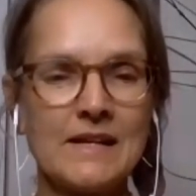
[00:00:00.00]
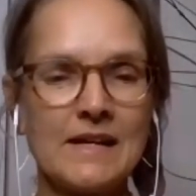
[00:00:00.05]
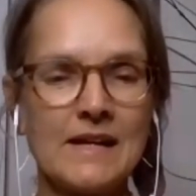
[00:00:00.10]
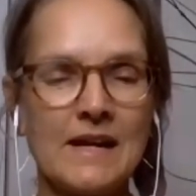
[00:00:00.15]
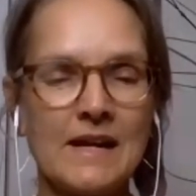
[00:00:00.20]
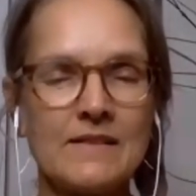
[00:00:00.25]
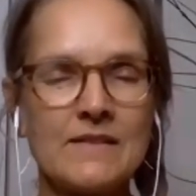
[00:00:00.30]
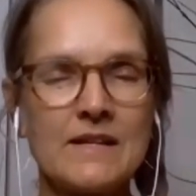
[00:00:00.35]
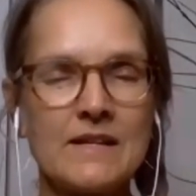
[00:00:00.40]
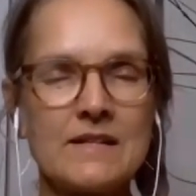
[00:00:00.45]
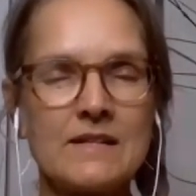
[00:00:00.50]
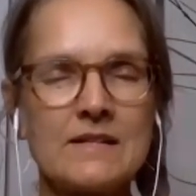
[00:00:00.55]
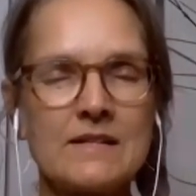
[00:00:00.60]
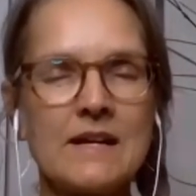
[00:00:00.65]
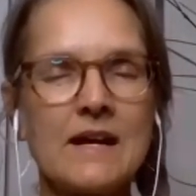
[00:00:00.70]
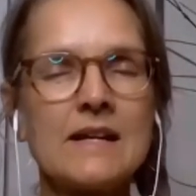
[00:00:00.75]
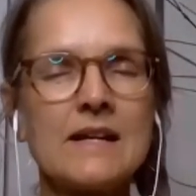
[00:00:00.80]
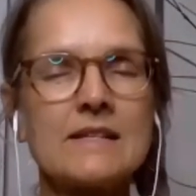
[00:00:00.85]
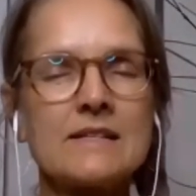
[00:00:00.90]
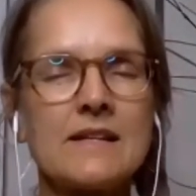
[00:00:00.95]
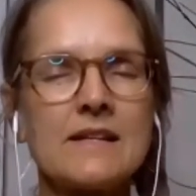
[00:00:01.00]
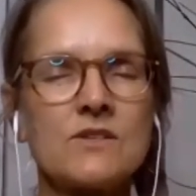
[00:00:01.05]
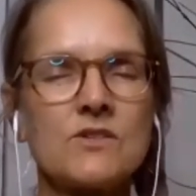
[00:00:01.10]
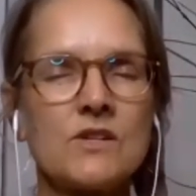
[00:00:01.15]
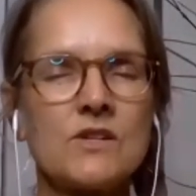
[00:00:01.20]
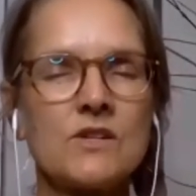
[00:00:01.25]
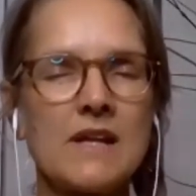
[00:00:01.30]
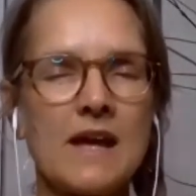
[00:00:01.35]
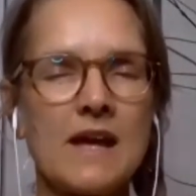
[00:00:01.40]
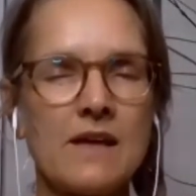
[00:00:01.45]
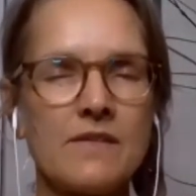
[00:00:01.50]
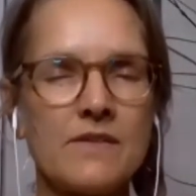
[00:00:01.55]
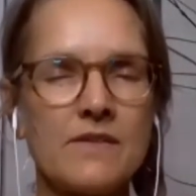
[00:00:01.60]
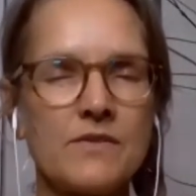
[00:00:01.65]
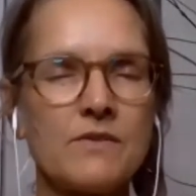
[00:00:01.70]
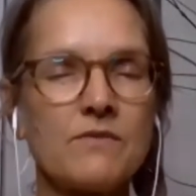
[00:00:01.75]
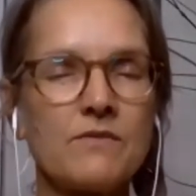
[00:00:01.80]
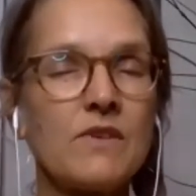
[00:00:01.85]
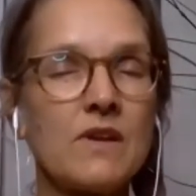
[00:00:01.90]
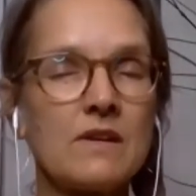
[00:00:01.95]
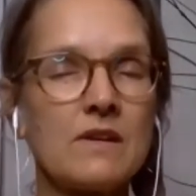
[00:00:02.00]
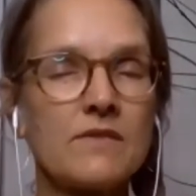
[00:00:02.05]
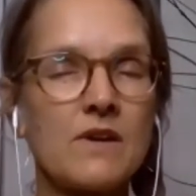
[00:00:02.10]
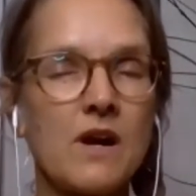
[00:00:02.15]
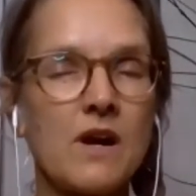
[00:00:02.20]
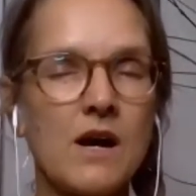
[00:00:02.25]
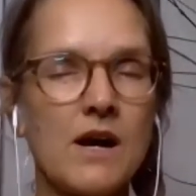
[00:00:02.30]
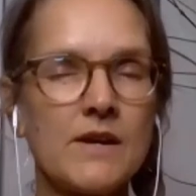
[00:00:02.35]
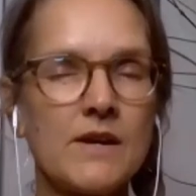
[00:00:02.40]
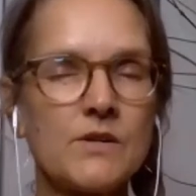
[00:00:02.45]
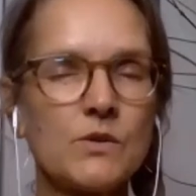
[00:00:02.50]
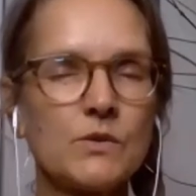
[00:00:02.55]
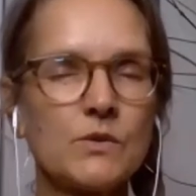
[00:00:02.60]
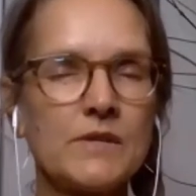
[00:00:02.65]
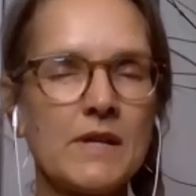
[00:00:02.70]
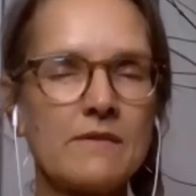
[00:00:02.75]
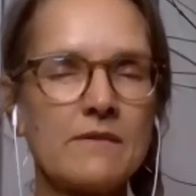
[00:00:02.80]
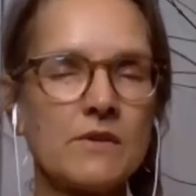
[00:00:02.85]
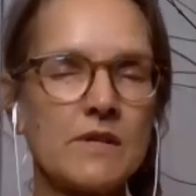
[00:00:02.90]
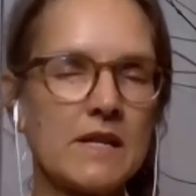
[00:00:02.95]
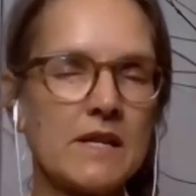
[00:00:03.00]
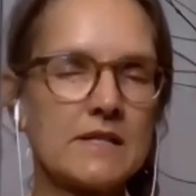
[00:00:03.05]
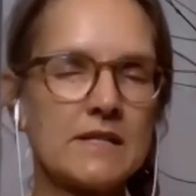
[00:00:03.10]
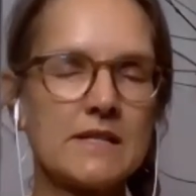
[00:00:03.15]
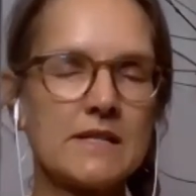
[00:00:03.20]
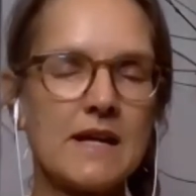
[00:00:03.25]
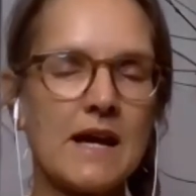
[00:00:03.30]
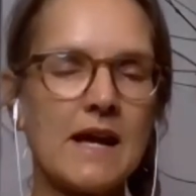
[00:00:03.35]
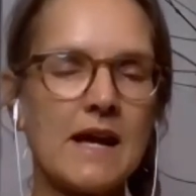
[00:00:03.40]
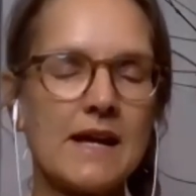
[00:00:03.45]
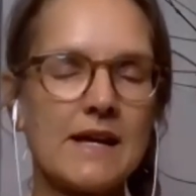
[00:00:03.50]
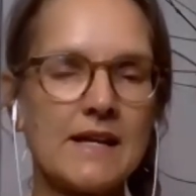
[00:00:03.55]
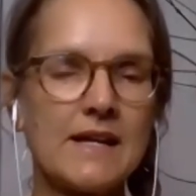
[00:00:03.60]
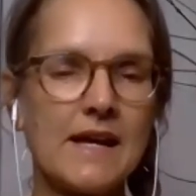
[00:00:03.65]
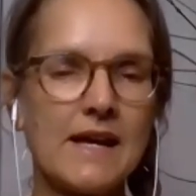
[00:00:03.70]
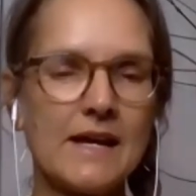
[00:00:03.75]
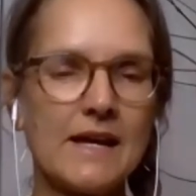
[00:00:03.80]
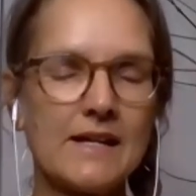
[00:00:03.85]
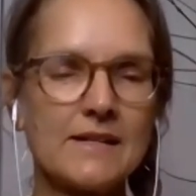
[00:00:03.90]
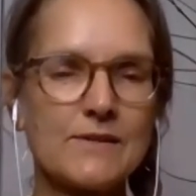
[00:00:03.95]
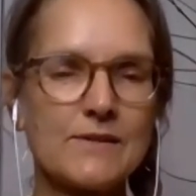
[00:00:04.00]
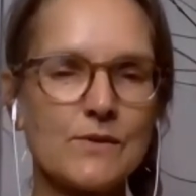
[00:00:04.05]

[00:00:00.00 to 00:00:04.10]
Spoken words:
And then die such a death at the feet of God, you'll never need to die again.